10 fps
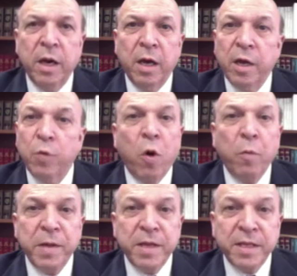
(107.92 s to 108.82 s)
it
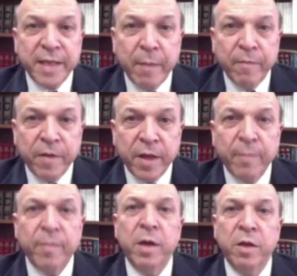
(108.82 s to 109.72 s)
won't be the same for
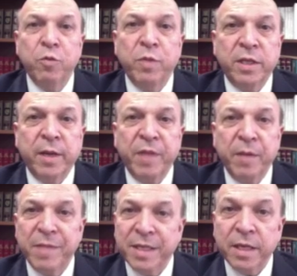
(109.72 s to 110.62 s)
them. There'll be
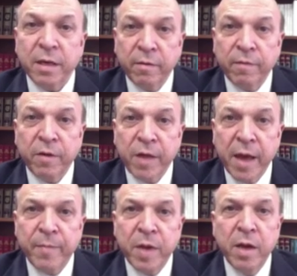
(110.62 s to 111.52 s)
something missing for
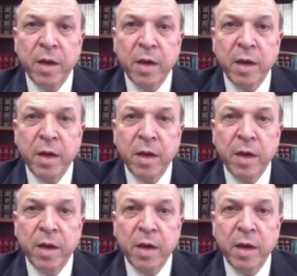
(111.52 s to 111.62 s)
them,